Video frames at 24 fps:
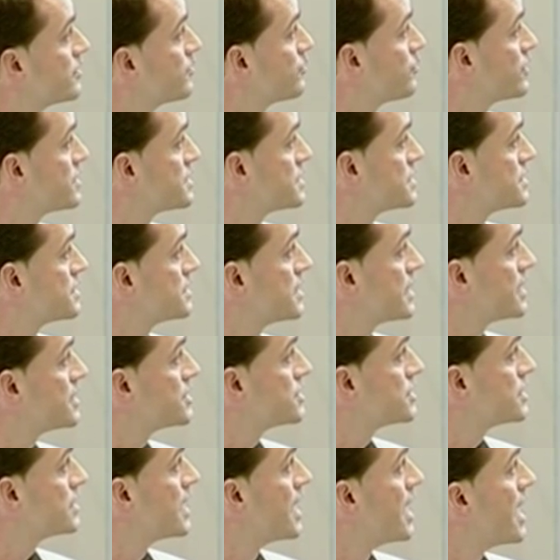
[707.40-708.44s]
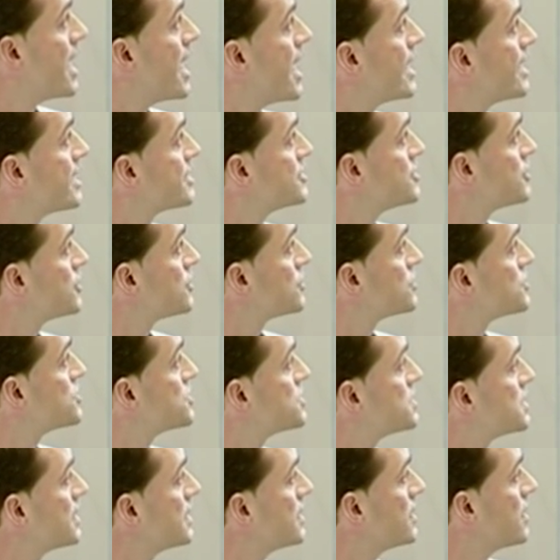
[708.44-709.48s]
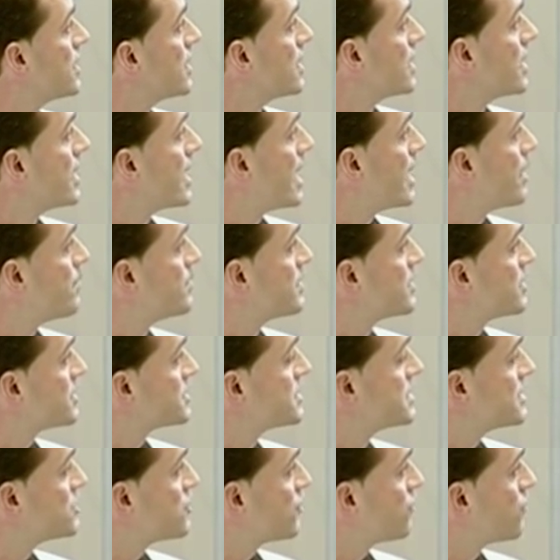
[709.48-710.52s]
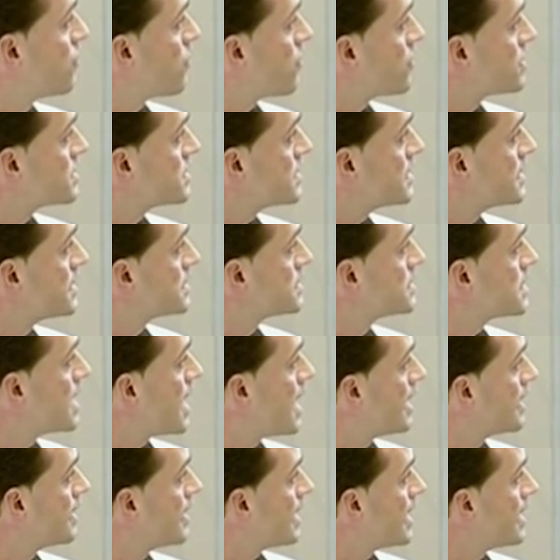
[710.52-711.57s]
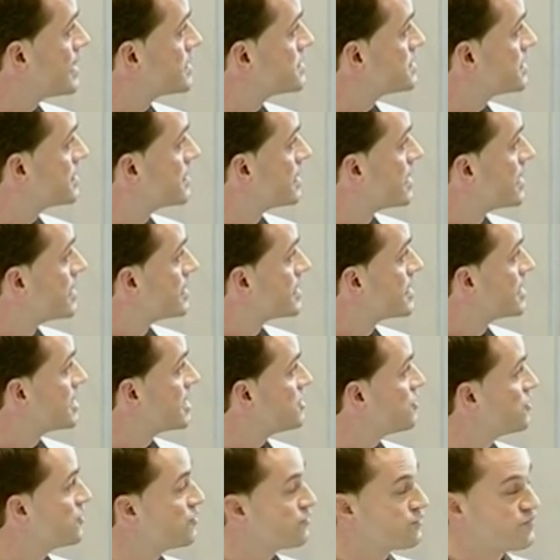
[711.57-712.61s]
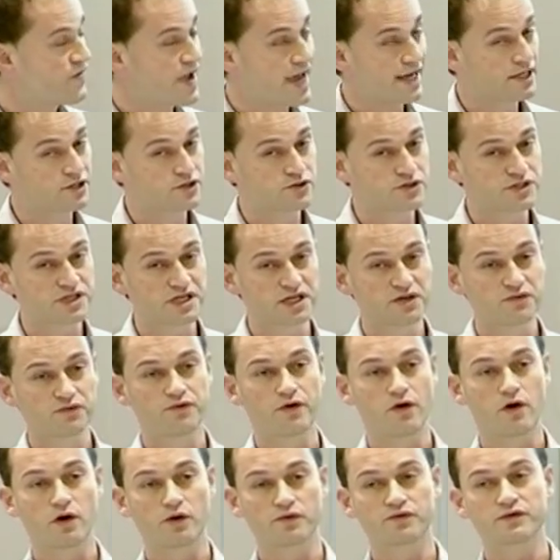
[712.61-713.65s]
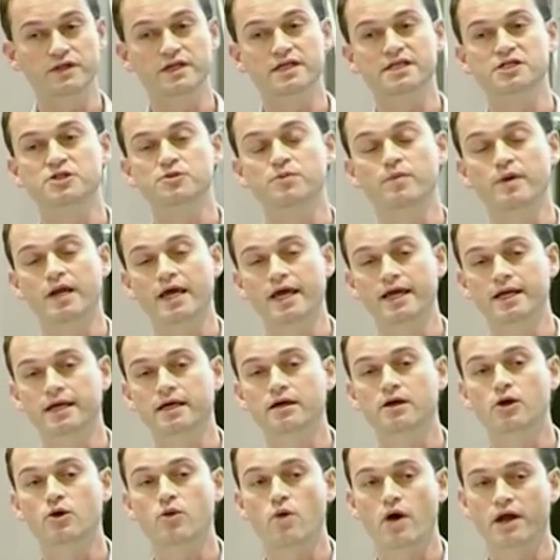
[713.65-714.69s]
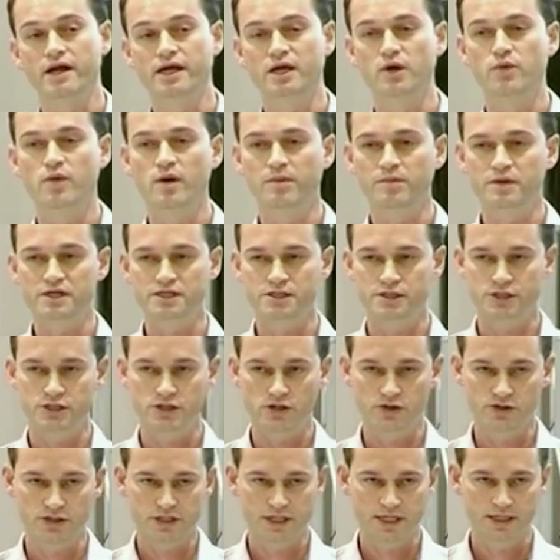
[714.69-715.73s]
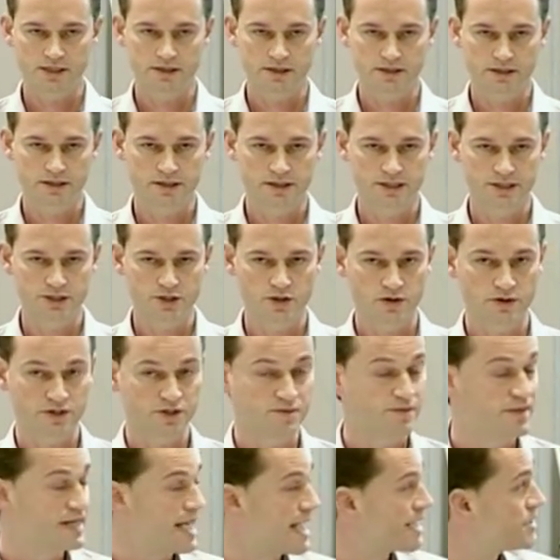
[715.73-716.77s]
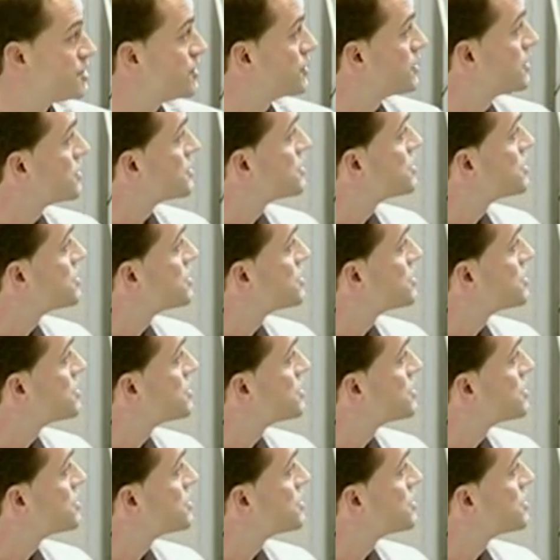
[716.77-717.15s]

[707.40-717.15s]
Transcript: the presentation. And as you can see, because this, of course, is highlighting key factors involved in explaining chronic whiplash-associated disorders. But as you can